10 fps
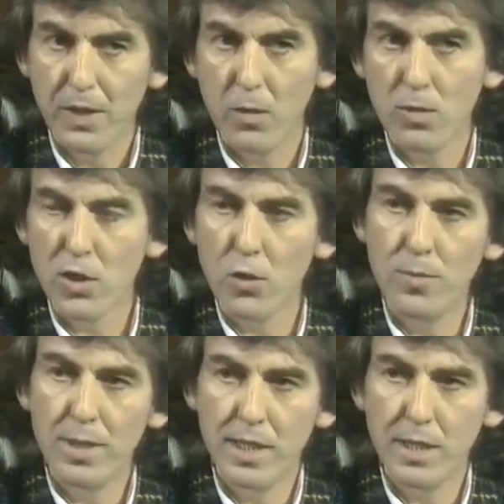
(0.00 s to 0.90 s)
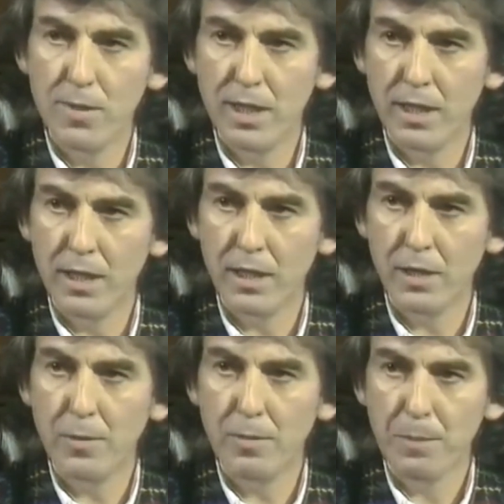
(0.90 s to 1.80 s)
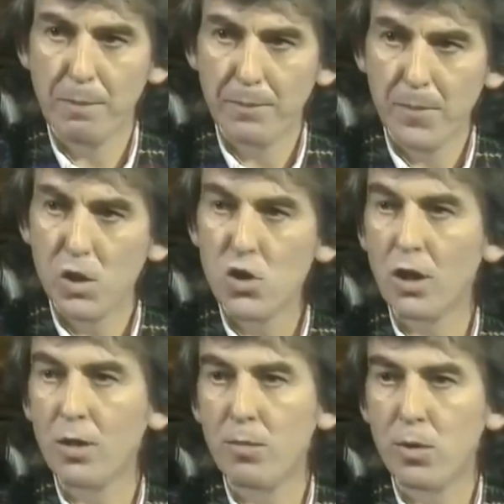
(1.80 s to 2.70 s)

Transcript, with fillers: They were so busy being John and